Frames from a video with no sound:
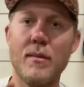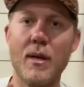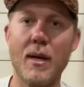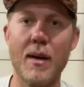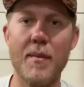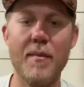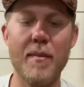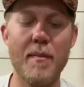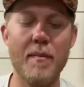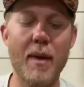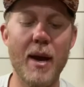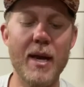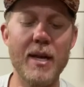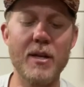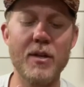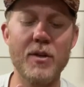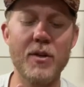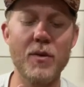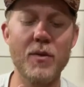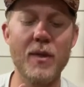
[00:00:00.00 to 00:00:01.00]
I
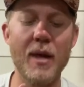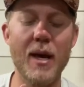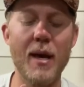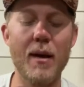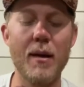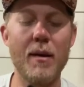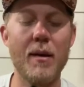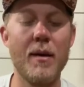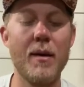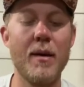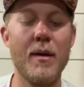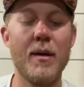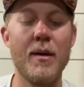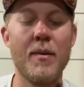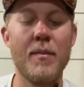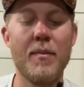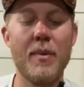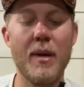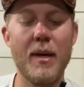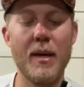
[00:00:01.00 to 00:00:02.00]
might do that,
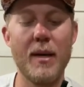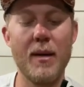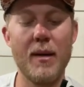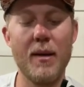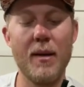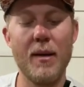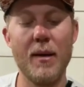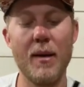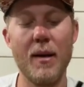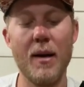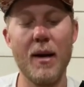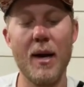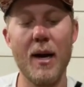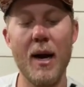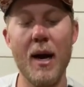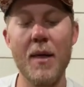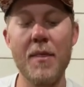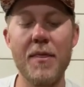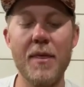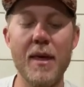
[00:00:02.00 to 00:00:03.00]
but
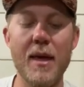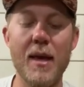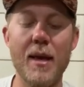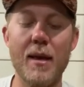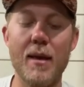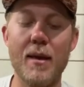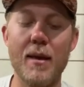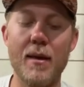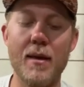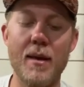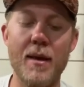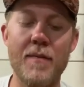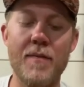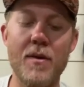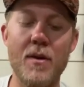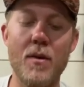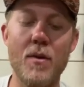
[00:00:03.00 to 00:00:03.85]
I think my